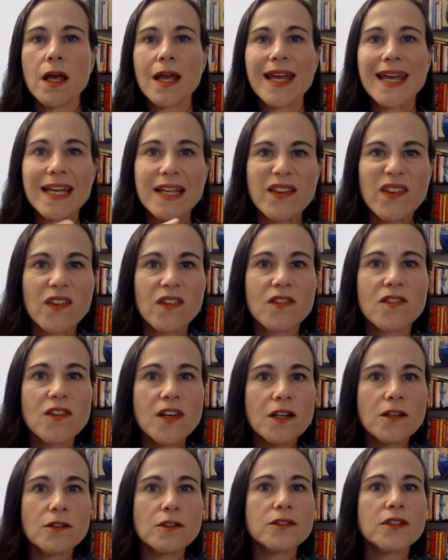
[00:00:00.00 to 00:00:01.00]
It's
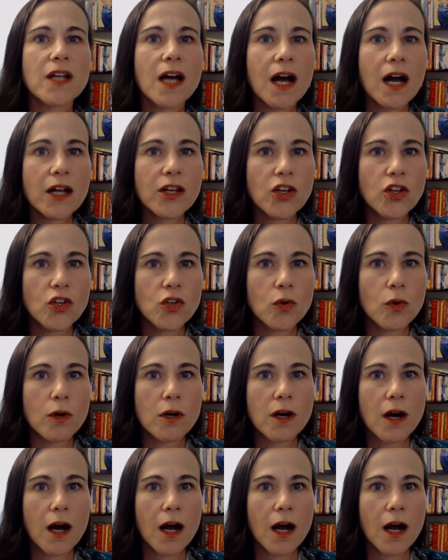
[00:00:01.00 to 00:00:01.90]
still not your